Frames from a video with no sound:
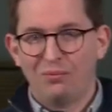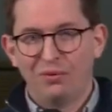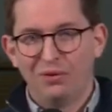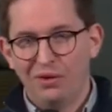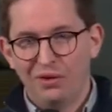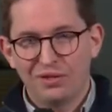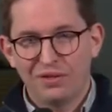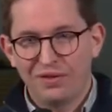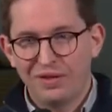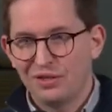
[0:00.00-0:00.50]

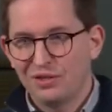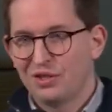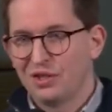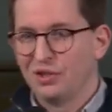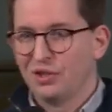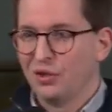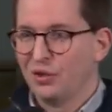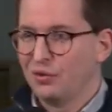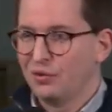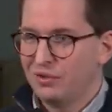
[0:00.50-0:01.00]
lots of things to
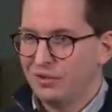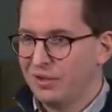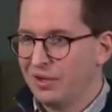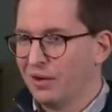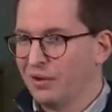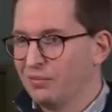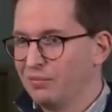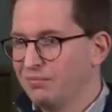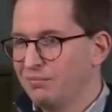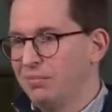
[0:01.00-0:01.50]
do. You
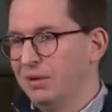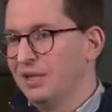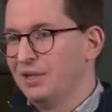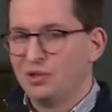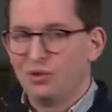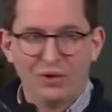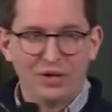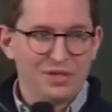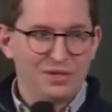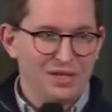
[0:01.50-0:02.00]
know, please
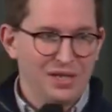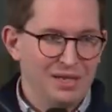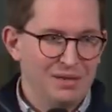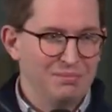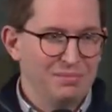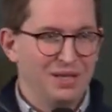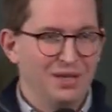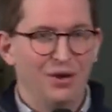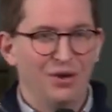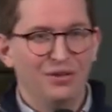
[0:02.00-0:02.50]
join a
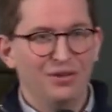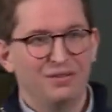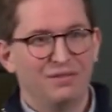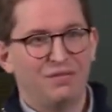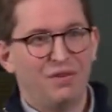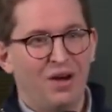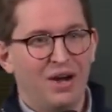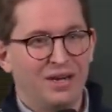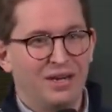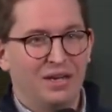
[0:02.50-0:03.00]
team. You know,
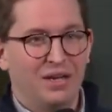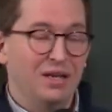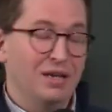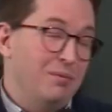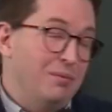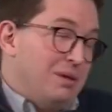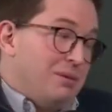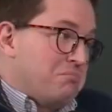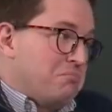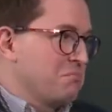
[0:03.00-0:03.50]
fine.
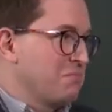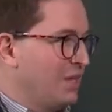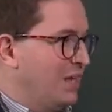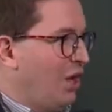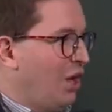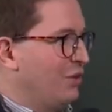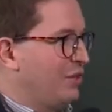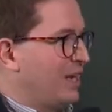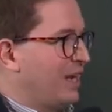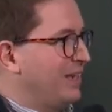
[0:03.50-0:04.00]
Well,
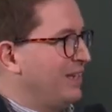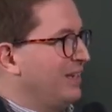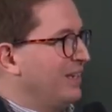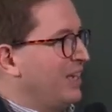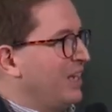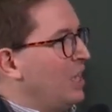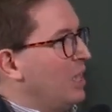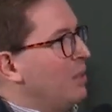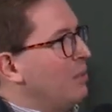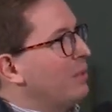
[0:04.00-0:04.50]
okay.
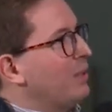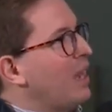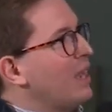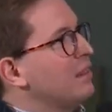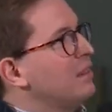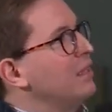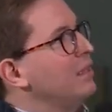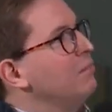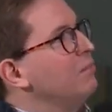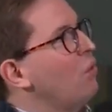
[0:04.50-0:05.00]
But I
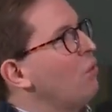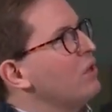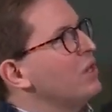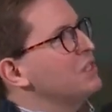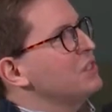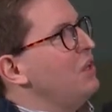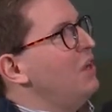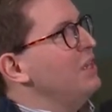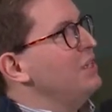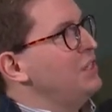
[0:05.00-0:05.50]
think more
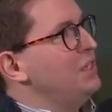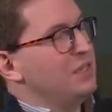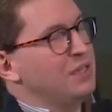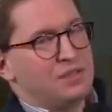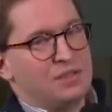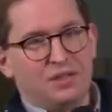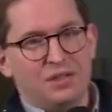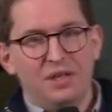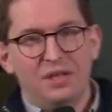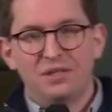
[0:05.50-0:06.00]
exciting
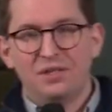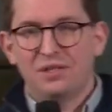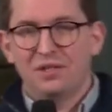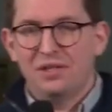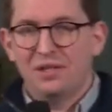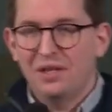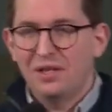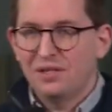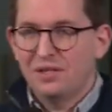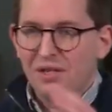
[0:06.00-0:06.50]
is, is,
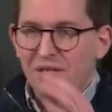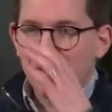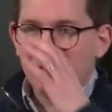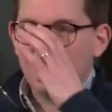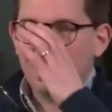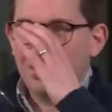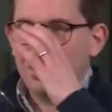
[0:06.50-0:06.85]
is, is to